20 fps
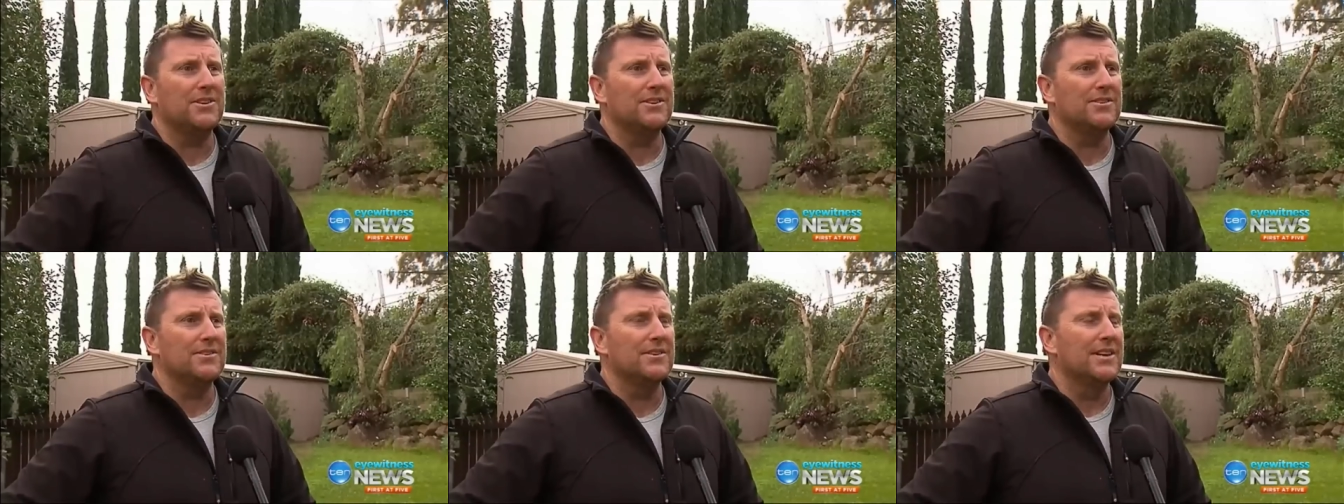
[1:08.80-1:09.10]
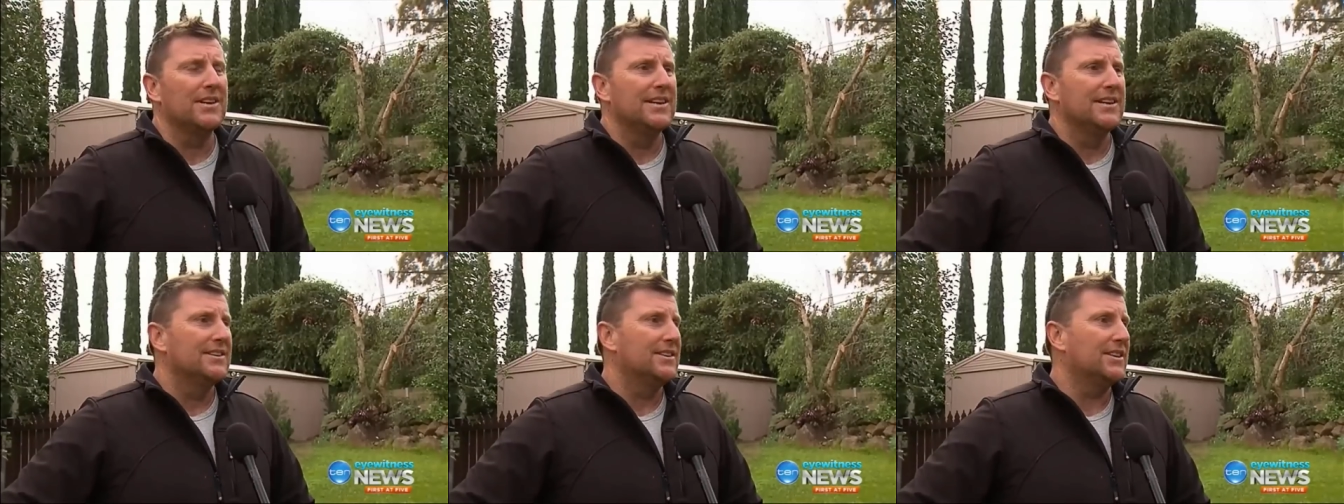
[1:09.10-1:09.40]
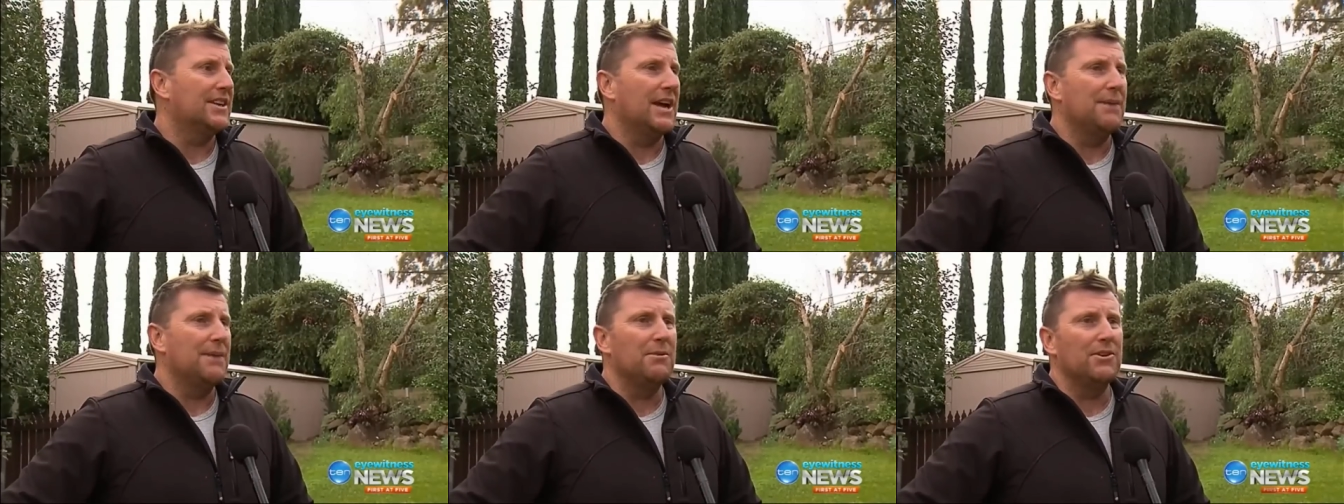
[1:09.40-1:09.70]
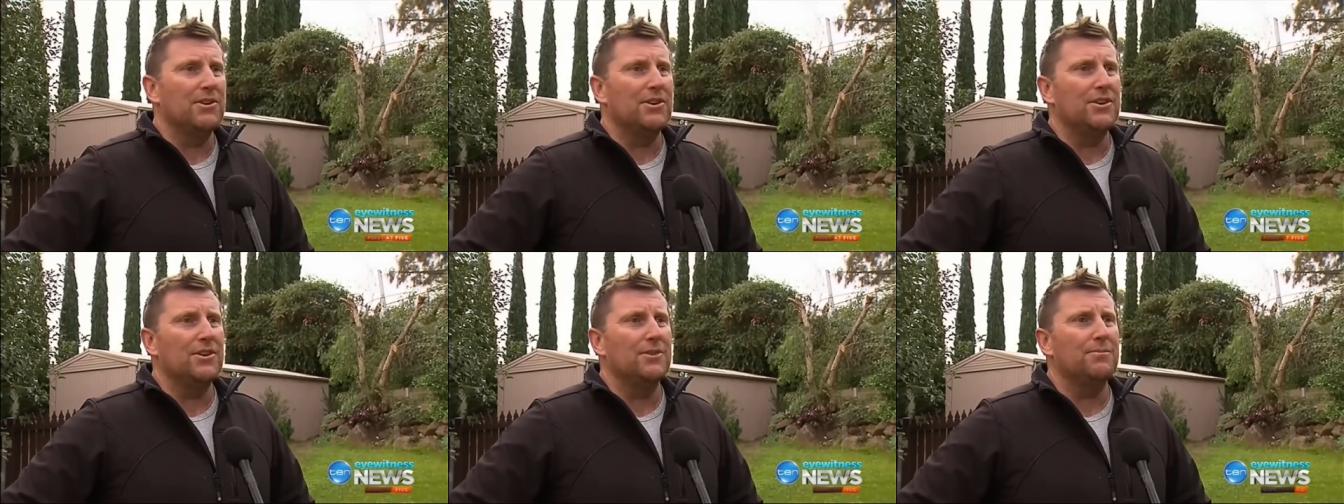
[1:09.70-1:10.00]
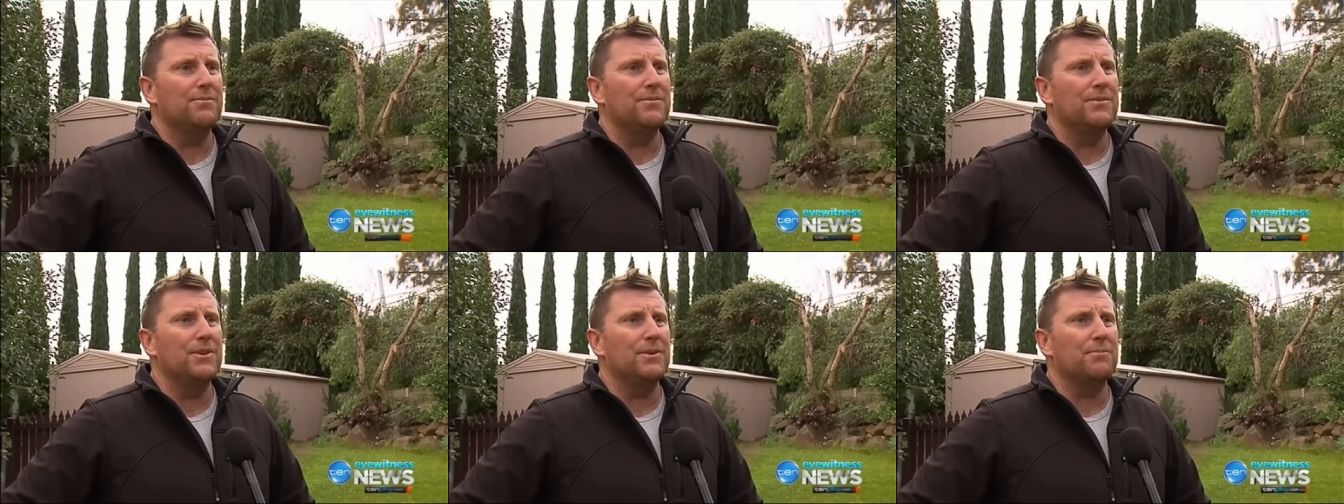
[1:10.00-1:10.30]
to, to come onto your,
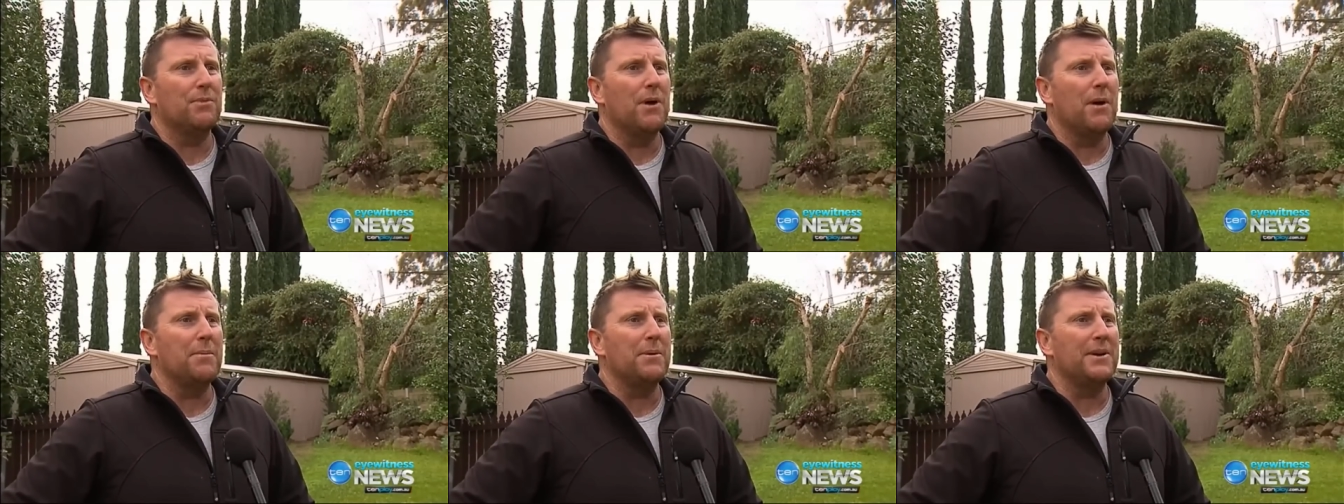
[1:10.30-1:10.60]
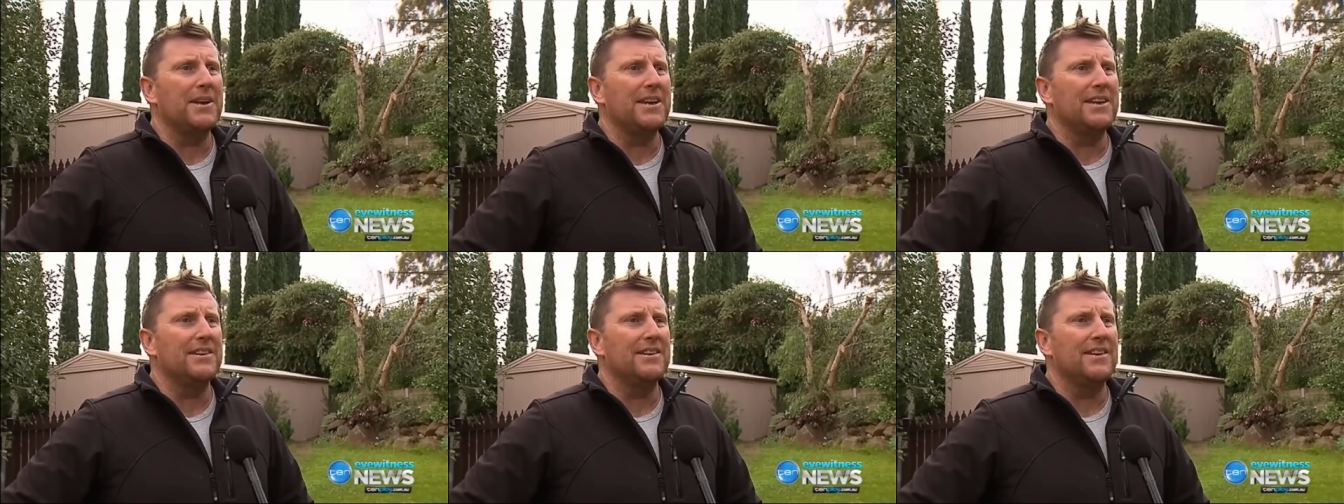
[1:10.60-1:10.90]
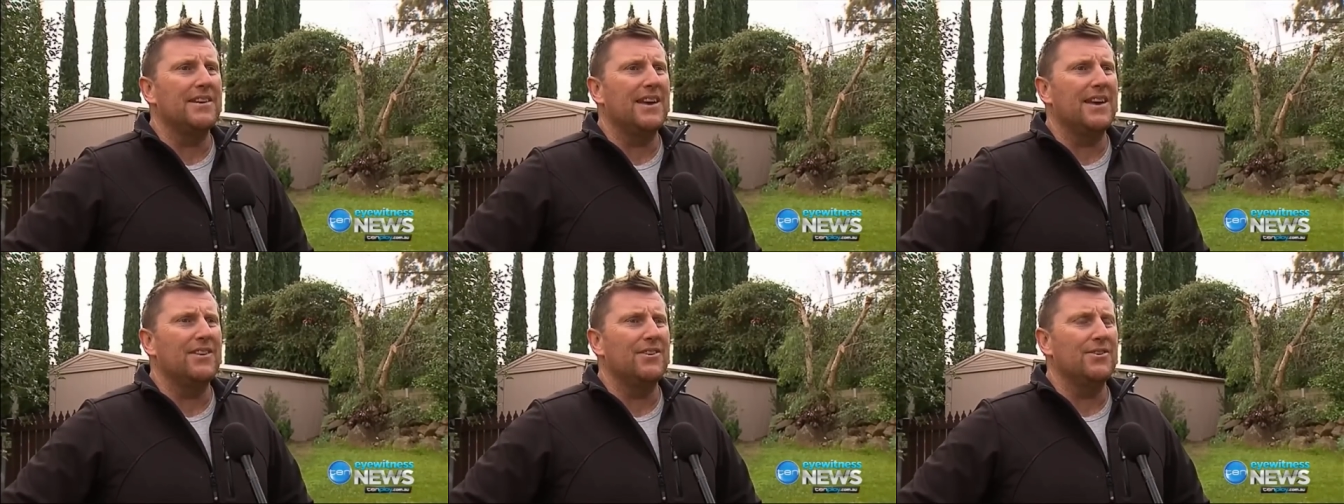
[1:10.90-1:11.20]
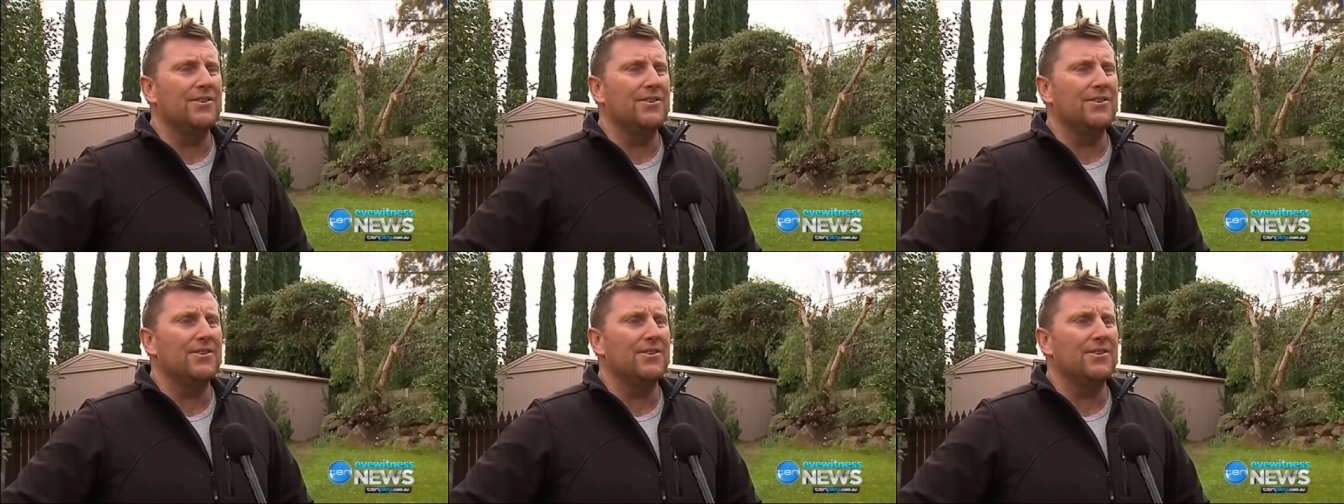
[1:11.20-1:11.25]
your property and, and